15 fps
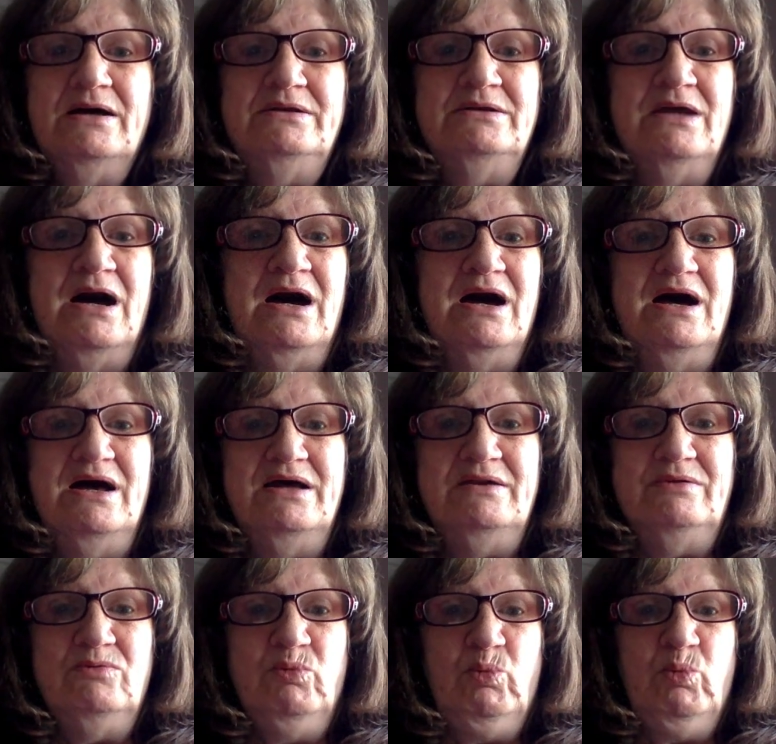not
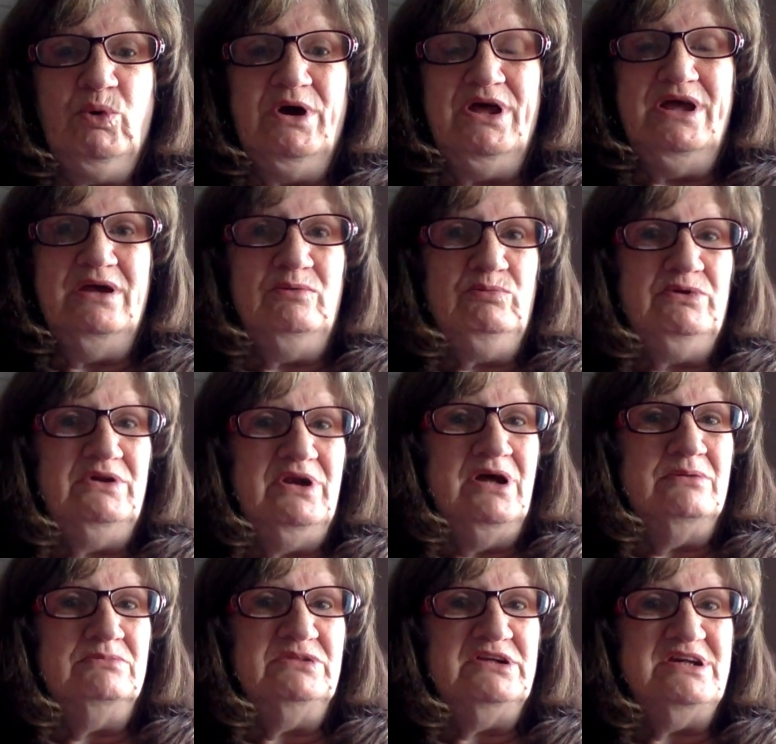what Edward
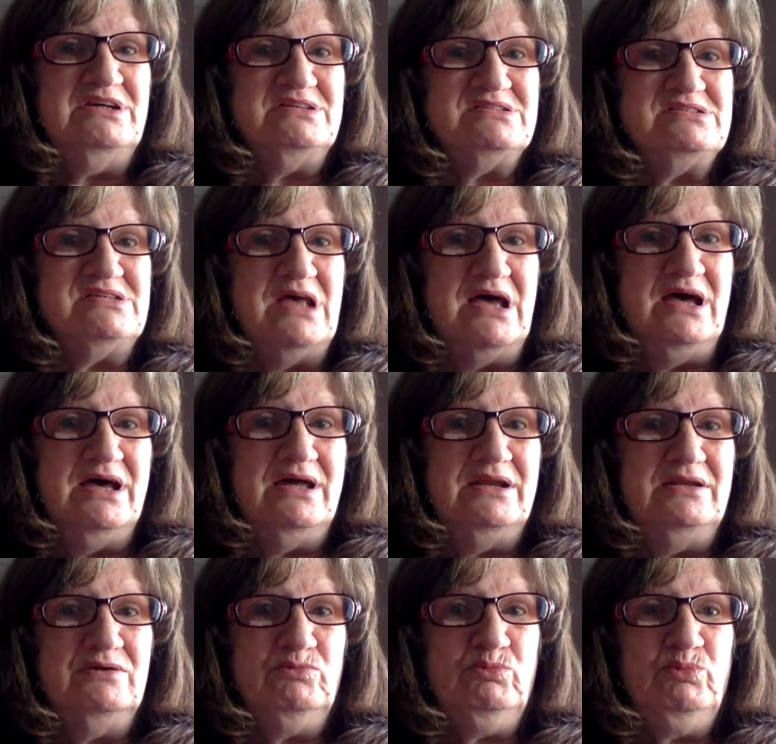Umling
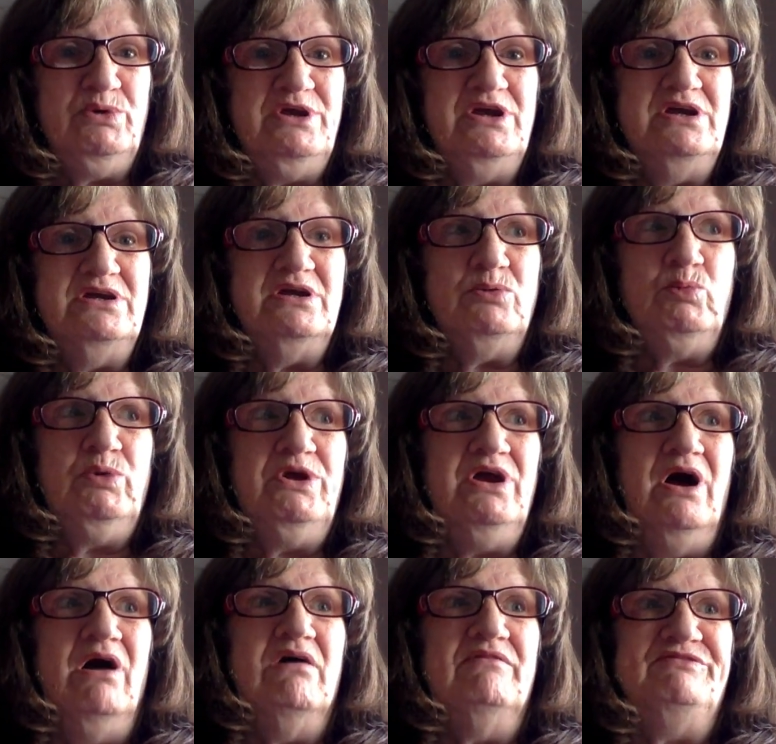said. We we
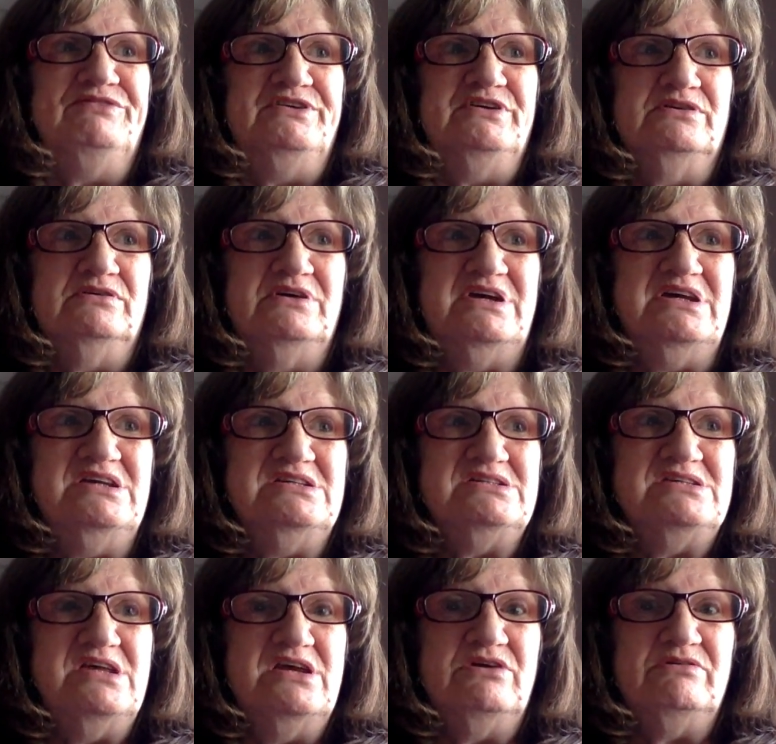all feel
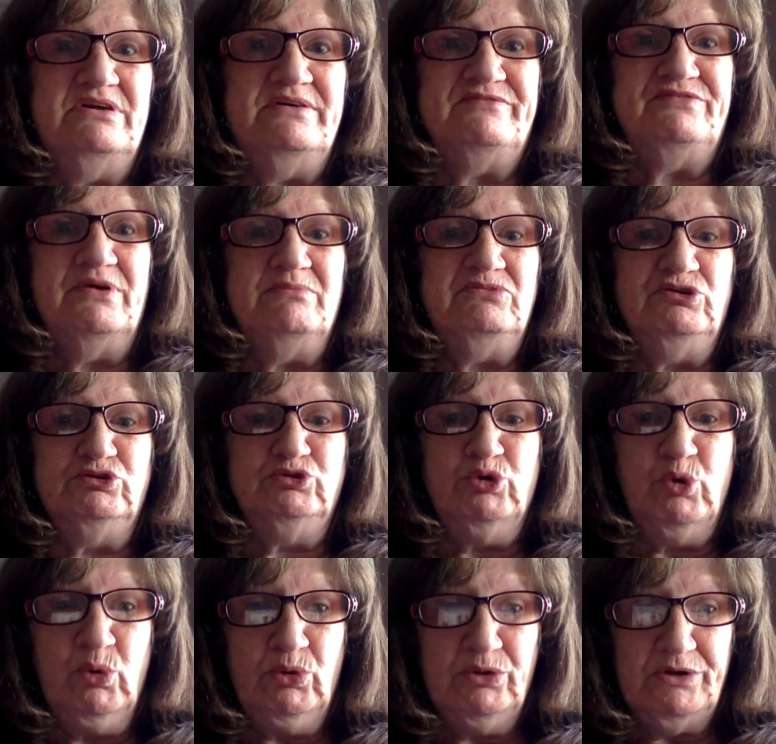he's hearing from the
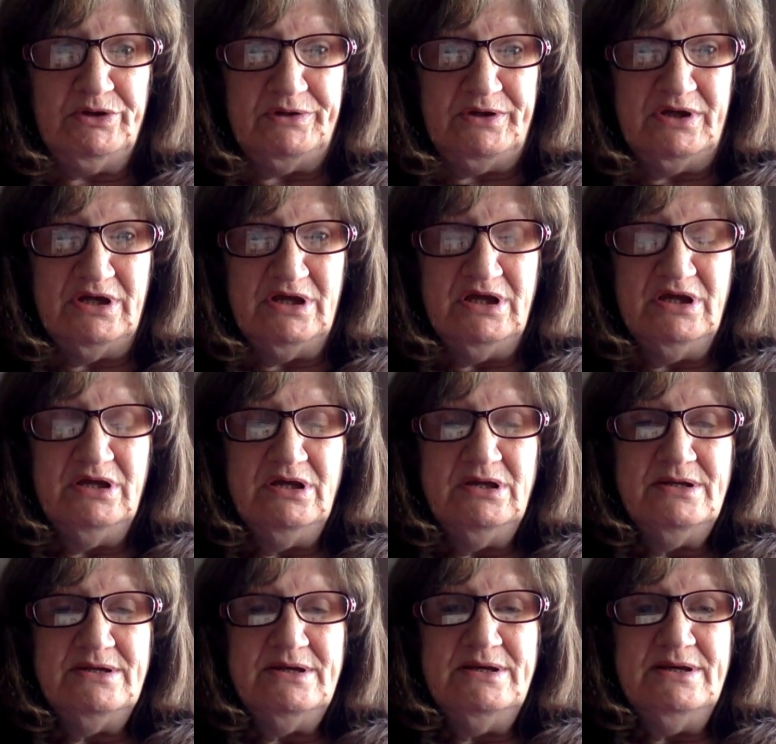Lord.
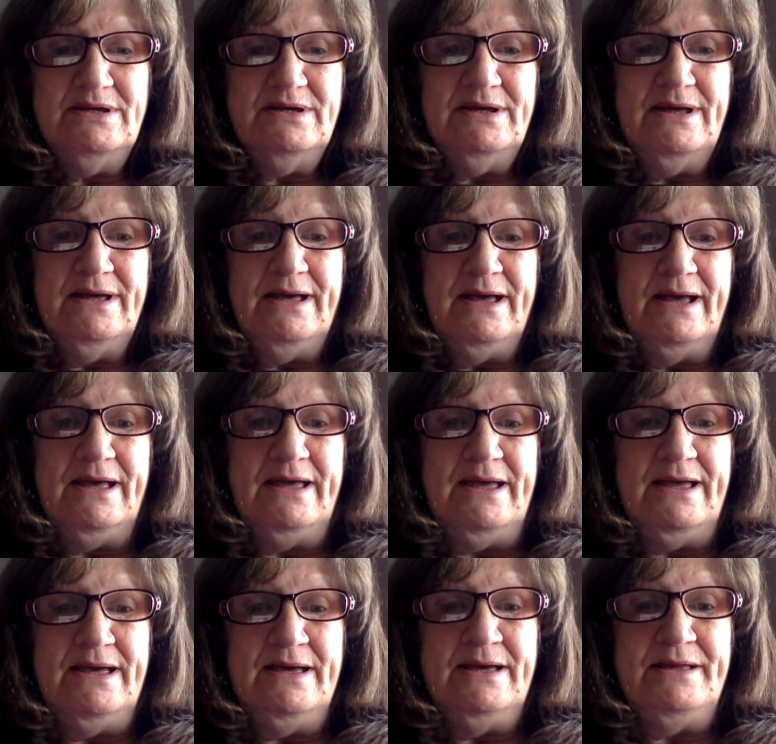
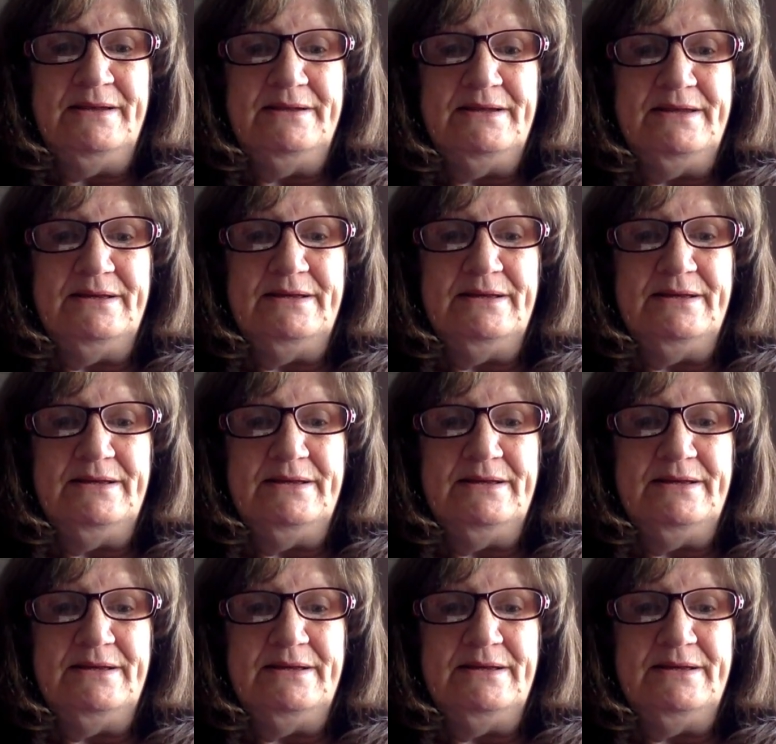And